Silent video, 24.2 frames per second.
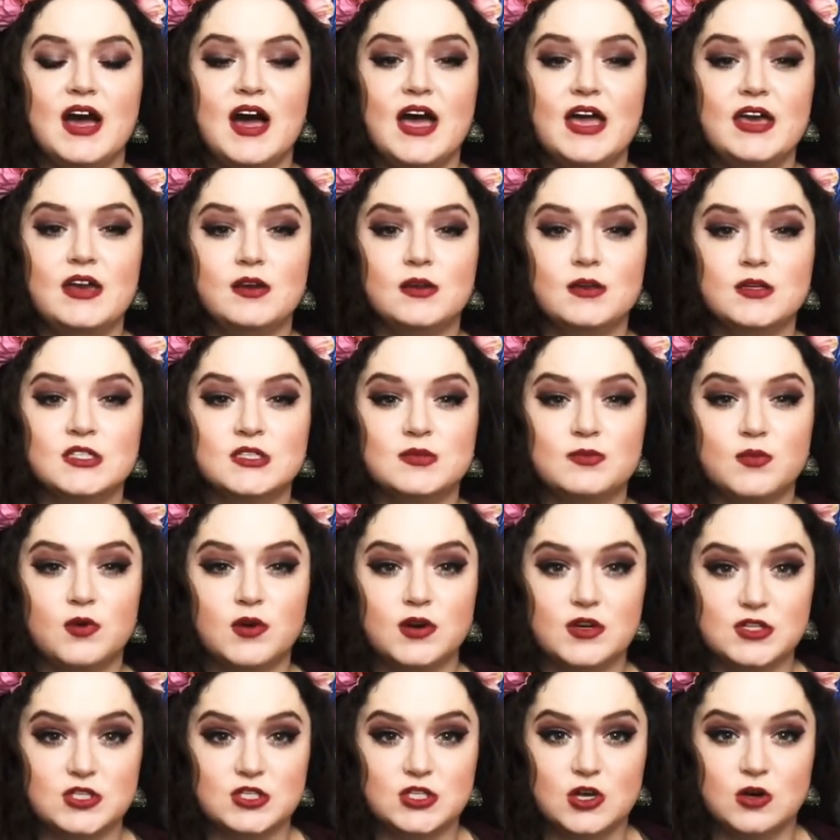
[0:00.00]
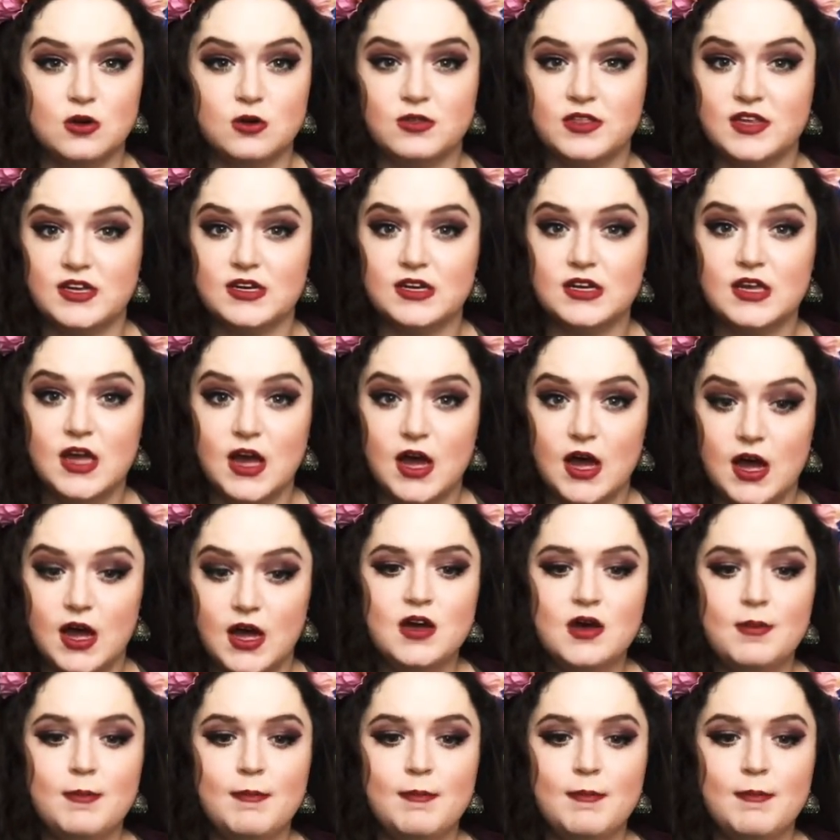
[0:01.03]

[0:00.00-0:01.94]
idols more so than God.